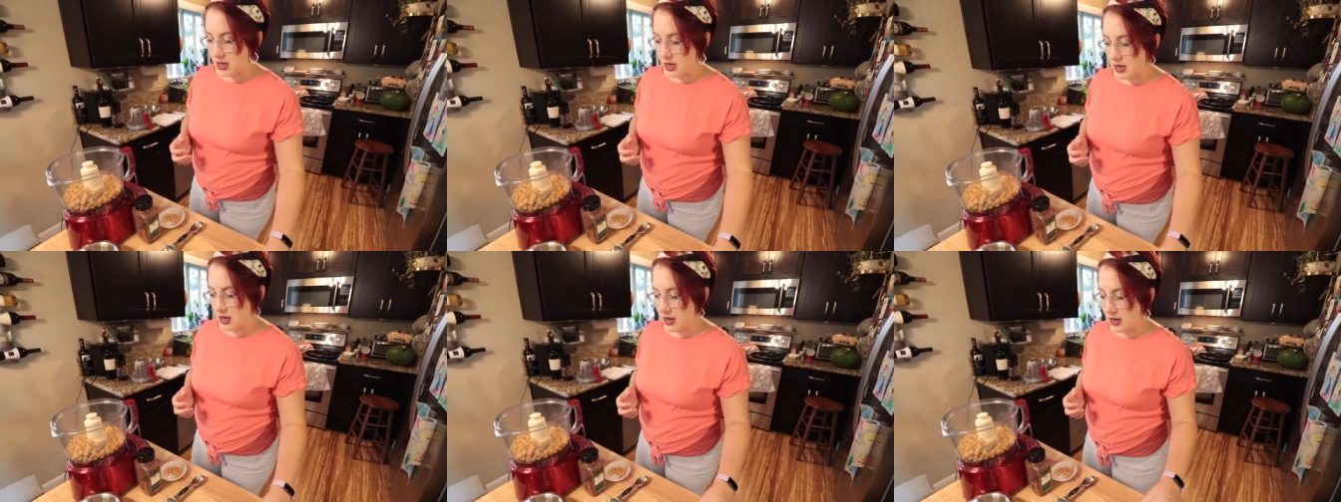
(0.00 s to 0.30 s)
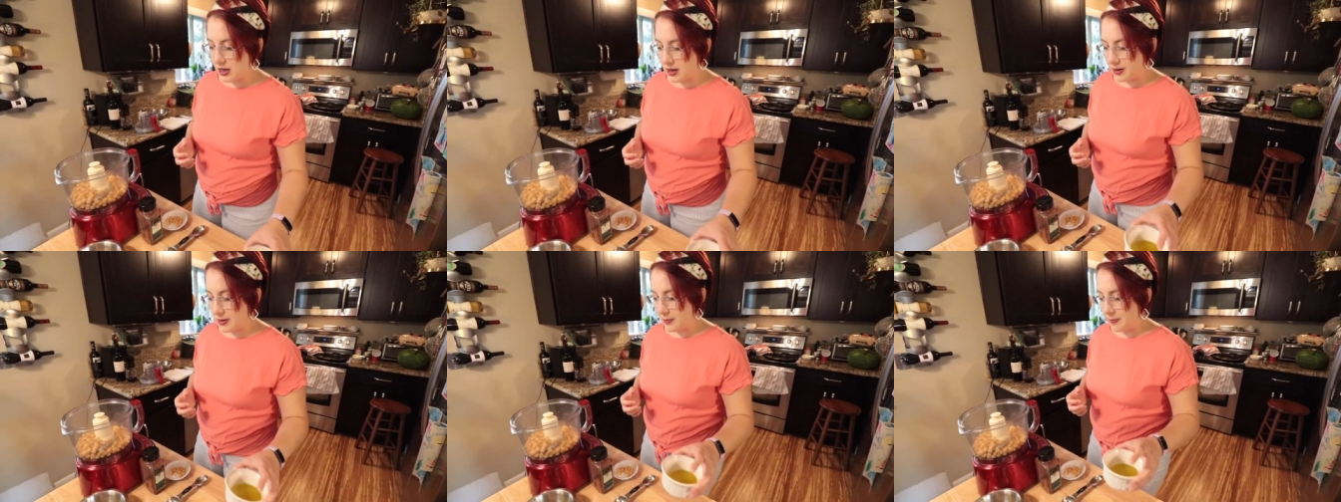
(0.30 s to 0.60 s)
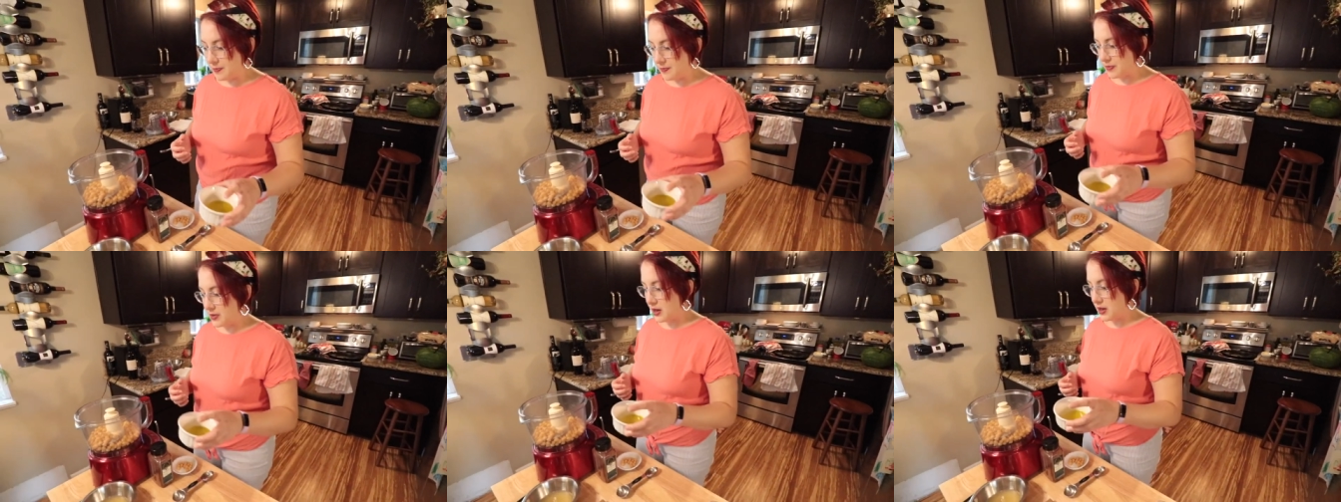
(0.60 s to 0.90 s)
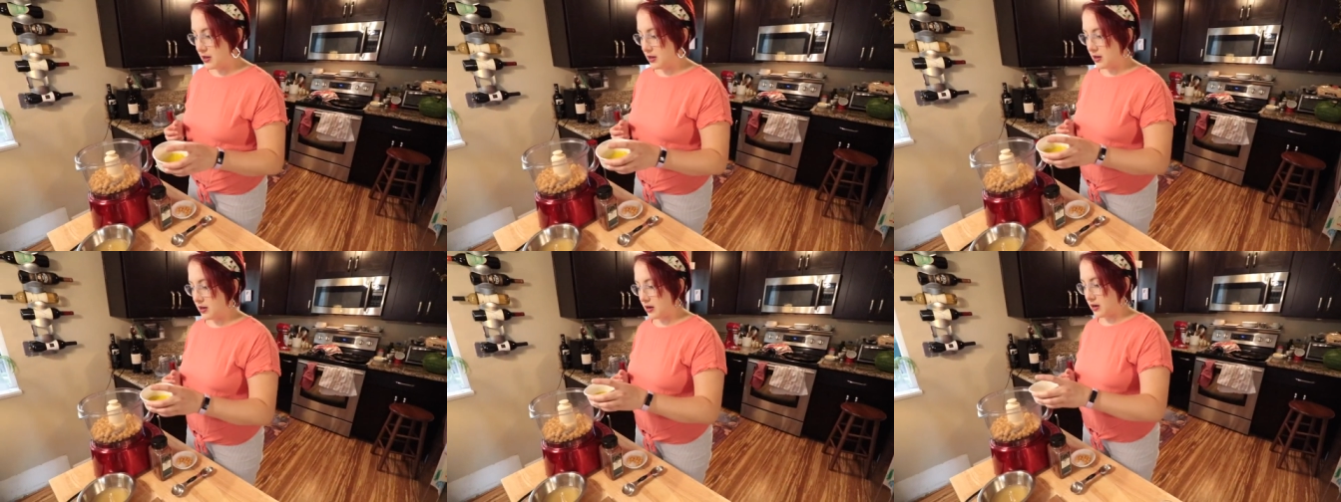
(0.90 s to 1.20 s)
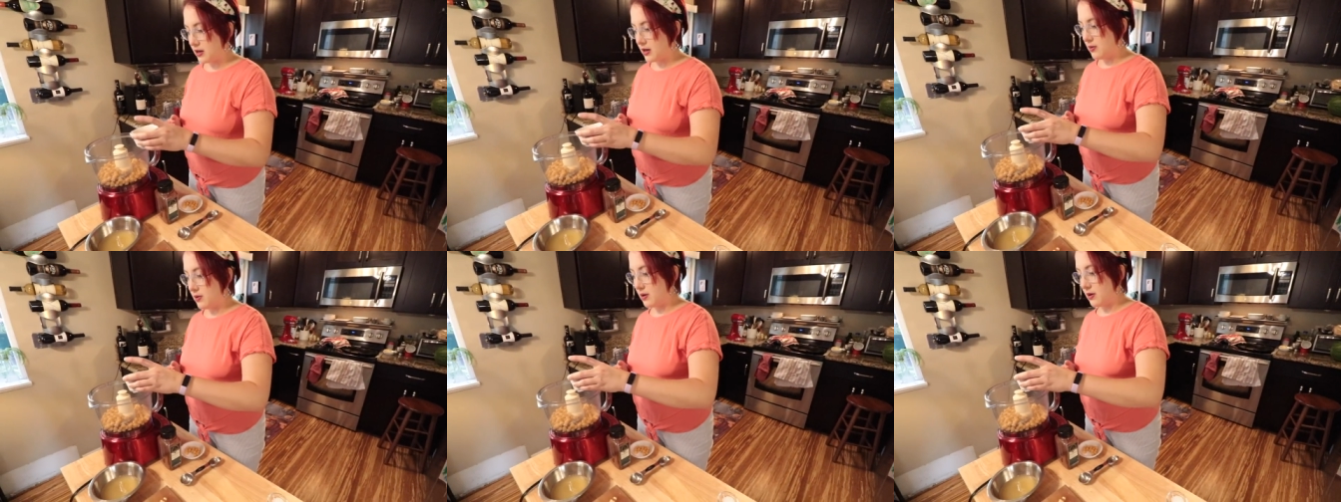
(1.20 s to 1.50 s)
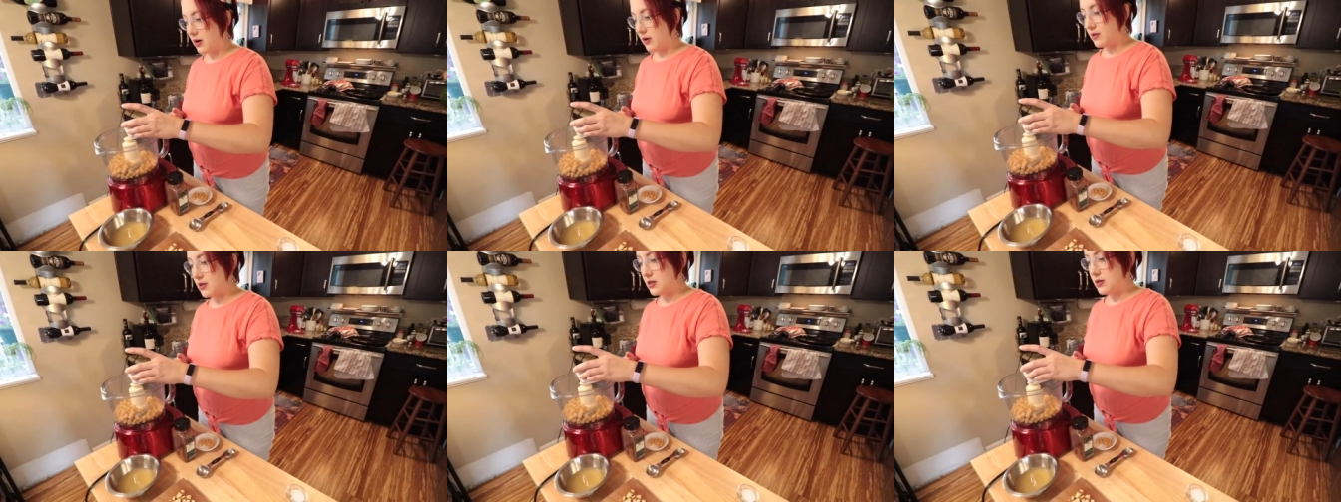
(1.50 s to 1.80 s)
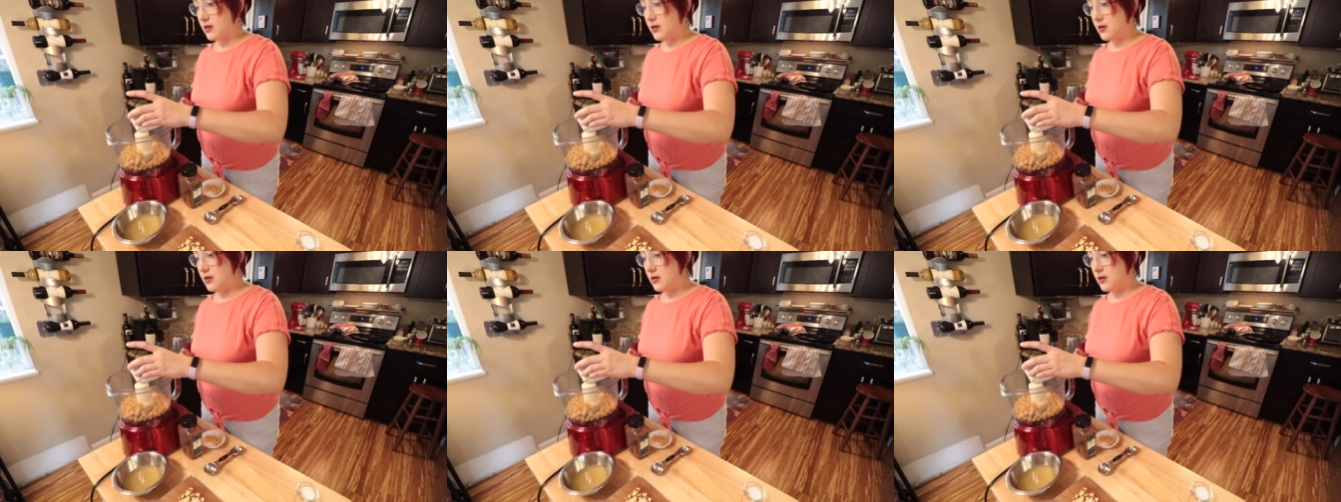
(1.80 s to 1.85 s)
Um, luckily we don't have to